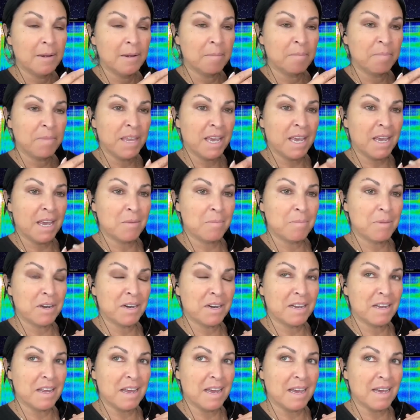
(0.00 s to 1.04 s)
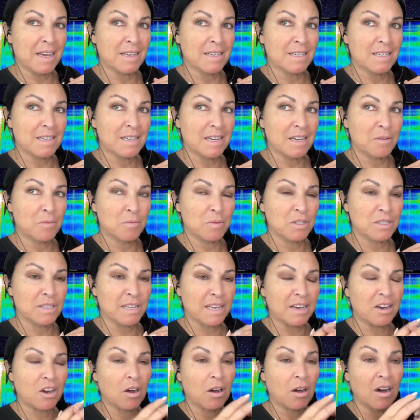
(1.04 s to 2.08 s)
And it was
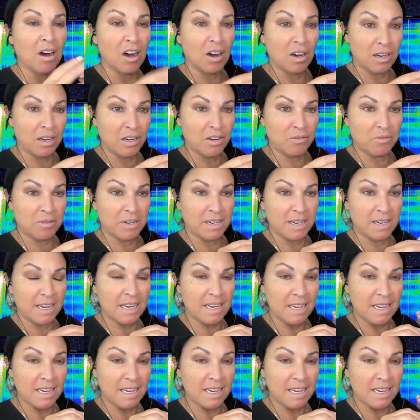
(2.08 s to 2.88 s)
like honoring